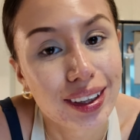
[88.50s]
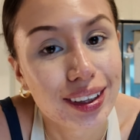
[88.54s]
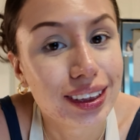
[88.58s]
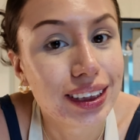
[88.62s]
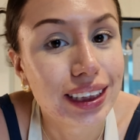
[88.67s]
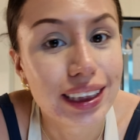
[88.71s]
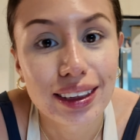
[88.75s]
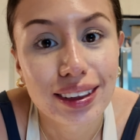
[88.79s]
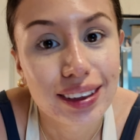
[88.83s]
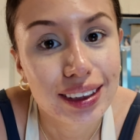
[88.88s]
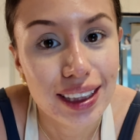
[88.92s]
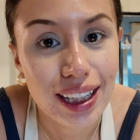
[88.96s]

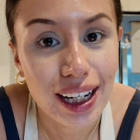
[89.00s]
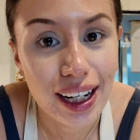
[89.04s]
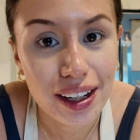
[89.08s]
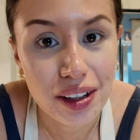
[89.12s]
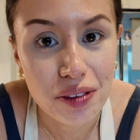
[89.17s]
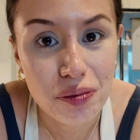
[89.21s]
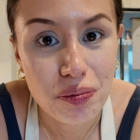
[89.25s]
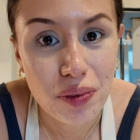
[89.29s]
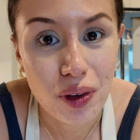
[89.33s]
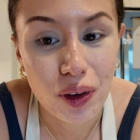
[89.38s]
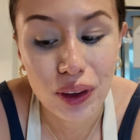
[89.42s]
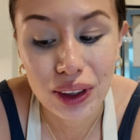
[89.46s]
just today,
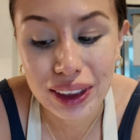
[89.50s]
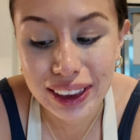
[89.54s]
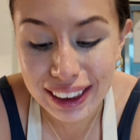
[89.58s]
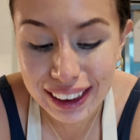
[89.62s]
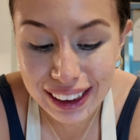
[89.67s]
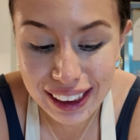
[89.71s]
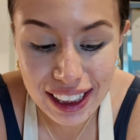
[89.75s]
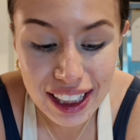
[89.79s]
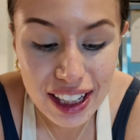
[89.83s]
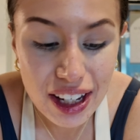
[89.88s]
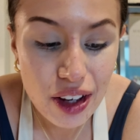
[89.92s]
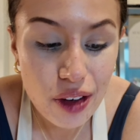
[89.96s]

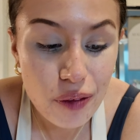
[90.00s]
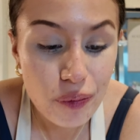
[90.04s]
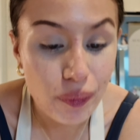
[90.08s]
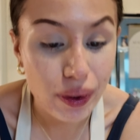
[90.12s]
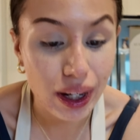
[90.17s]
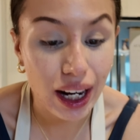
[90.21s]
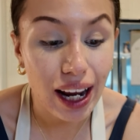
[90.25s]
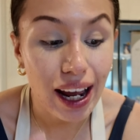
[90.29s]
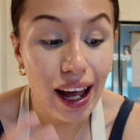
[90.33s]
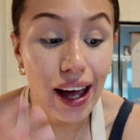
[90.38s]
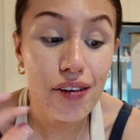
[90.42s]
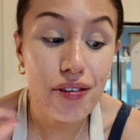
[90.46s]
honestly, but
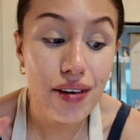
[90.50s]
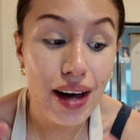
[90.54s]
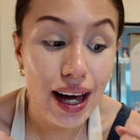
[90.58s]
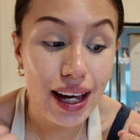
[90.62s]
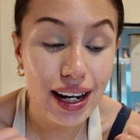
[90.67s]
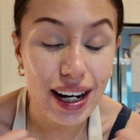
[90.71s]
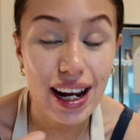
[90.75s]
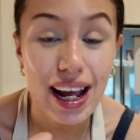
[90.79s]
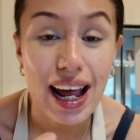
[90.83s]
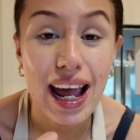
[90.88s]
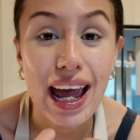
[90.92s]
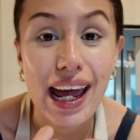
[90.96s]
I have had
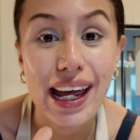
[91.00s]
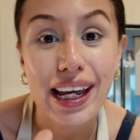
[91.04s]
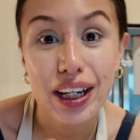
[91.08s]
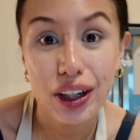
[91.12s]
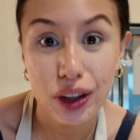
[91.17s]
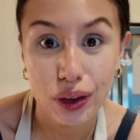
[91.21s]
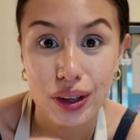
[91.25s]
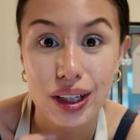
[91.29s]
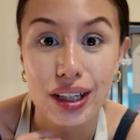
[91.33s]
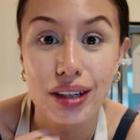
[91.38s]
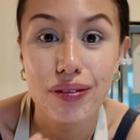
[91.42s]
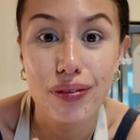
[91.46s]
a
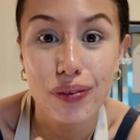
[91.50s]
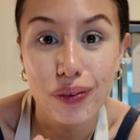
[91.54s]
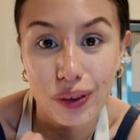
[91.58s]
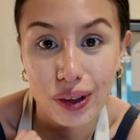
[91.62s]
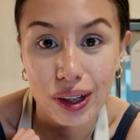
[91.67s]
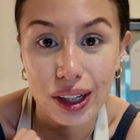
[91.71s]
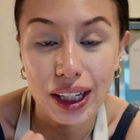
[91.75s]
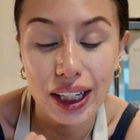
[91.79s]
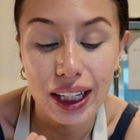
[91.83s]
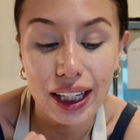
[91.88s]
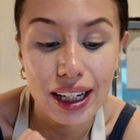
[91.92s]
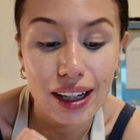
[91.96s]
hankering for
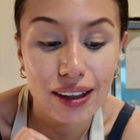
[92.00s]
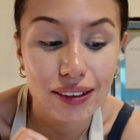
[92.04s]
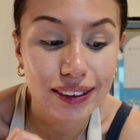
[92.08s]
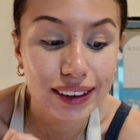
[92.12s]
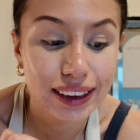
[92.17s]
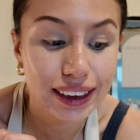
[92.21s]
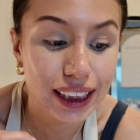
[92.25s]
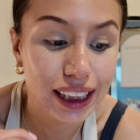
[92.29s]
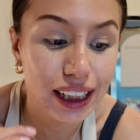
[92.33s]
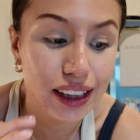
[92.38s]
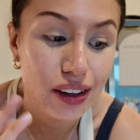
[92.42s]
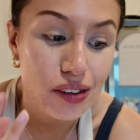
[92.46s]
it and I
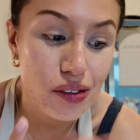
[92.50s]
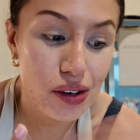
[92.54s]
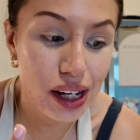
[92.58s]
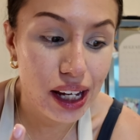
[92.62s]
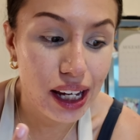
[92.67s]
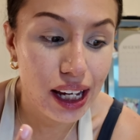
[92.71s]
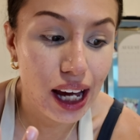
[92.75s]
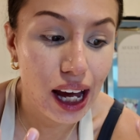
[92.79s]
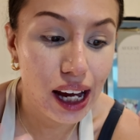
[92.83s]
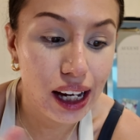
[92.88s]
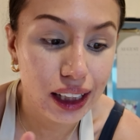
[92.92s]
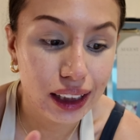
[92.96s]
was like,
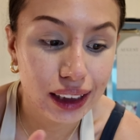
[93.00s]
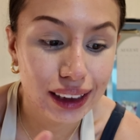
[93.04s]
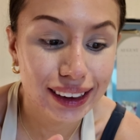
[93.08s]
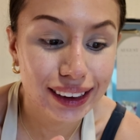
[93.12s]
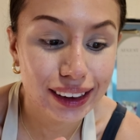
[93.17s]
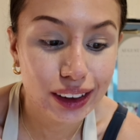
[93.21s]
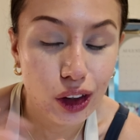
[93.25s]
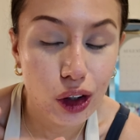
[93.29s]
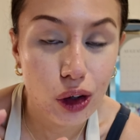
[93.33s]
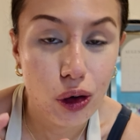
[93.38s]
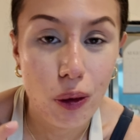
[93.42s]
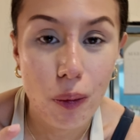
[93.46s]
okay, I can
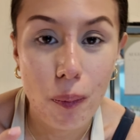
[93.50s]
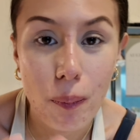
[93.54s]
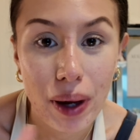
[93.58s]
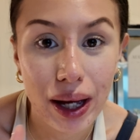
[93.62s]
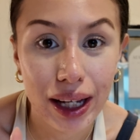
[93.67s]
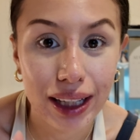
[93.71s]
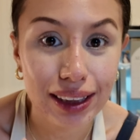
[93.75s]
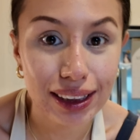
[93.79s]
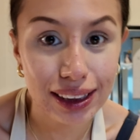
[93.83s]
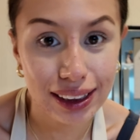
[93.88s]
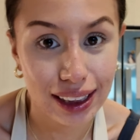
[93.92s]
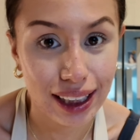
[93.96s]
just go
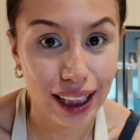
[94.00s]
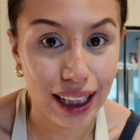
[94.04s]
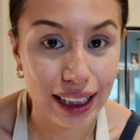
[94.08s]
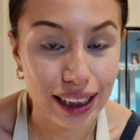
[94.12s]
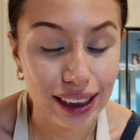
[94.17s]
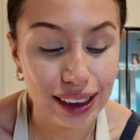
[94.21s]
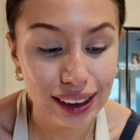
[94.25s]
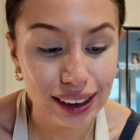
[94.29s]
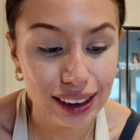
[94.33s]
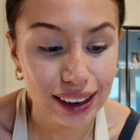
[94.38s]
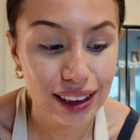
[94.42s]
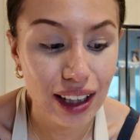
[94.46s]
buy a
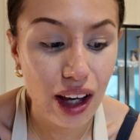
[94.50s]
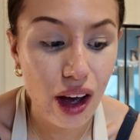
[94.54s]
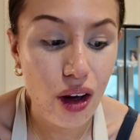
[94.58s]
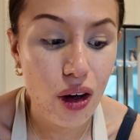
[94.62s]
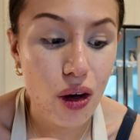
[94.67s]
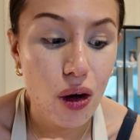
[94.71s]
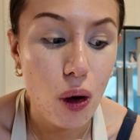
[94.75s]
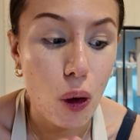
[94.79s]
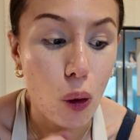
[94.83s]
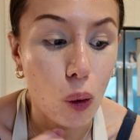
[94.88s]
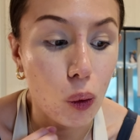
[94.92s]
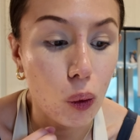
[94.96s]
slice
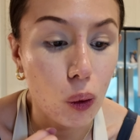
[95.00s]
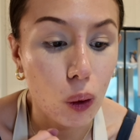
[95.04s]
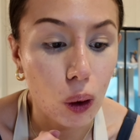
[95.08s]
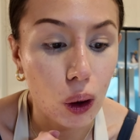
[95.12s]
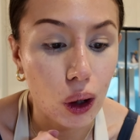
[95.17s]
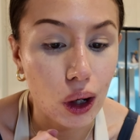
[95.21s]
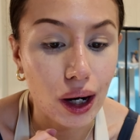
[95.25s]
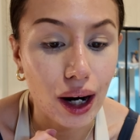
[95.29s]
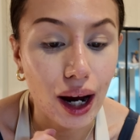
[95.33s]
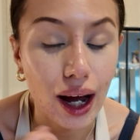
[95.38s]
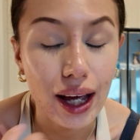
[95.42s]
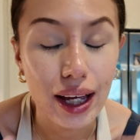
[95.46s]

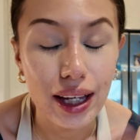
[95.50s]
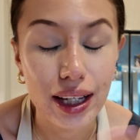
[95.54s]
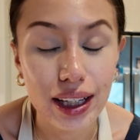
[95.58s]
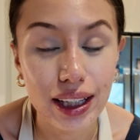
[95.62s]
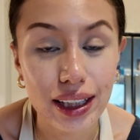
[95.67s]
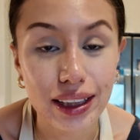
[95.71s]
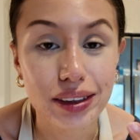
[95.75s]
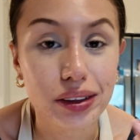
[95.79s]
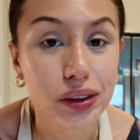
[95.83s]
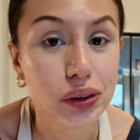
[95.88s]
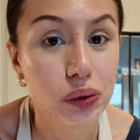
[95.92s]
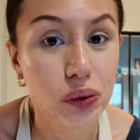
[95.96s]
or I
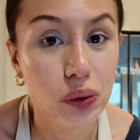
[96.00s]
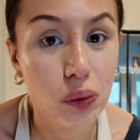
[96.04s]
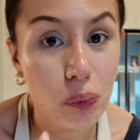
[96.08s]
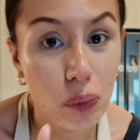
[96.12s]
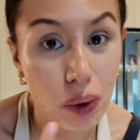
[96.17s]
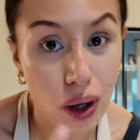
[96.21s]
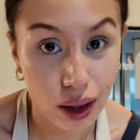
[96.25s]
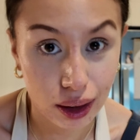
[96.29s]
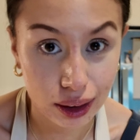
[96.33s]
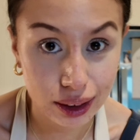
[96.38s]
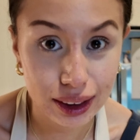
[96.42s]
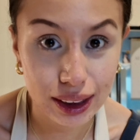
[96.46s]
could do the
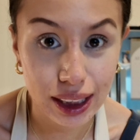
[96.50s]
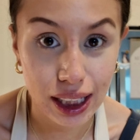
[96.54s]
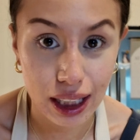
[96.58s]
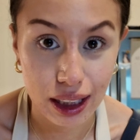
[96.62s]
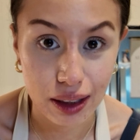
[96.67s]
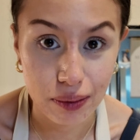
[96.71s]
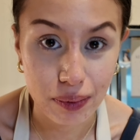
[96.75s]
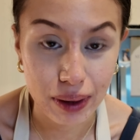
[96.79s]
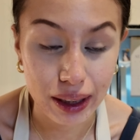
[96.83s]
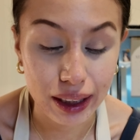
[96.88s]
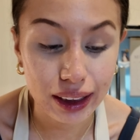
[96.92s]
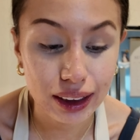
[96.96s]
box cake
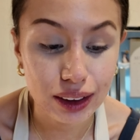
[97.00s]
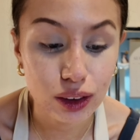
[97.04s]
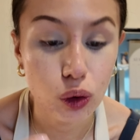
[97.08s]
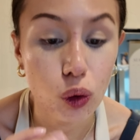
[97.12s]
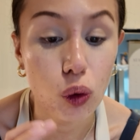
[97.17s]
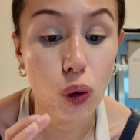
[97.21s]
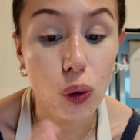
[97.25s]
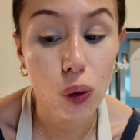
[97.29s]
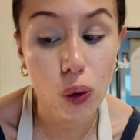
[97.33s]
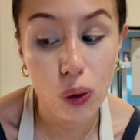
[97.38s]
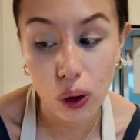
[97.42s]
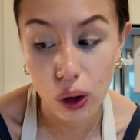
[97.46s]
mix
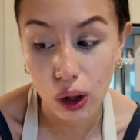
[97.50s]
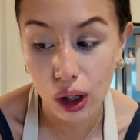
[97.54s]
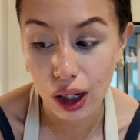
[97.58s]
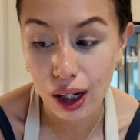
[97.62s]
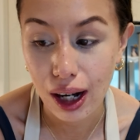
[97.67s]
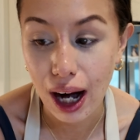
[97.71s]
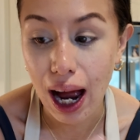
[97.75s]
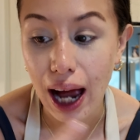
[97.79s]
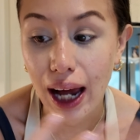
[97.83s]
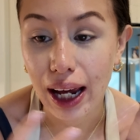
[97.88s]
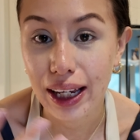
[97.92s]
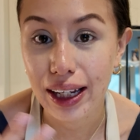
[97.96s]

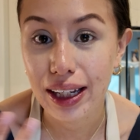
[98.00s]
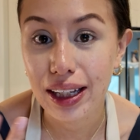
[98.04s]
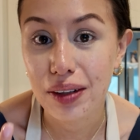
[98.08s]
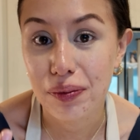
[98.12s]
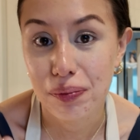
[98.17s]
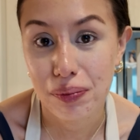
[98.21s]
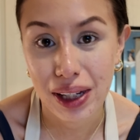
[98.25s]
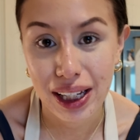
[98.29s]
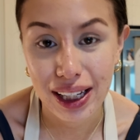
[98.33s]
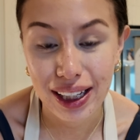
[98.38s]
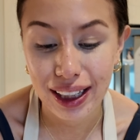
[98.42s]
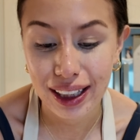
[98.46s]
or I
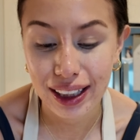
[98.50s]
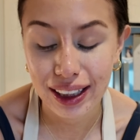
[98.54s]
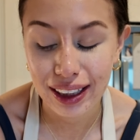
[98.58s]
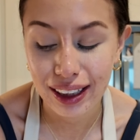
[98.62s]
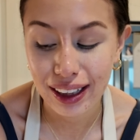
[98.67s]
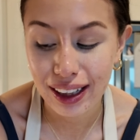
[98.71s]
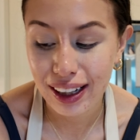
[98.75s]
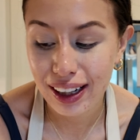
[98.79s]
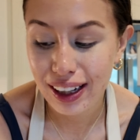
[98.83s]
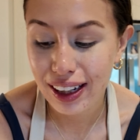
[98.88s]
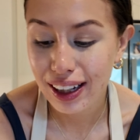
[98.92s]
can make it.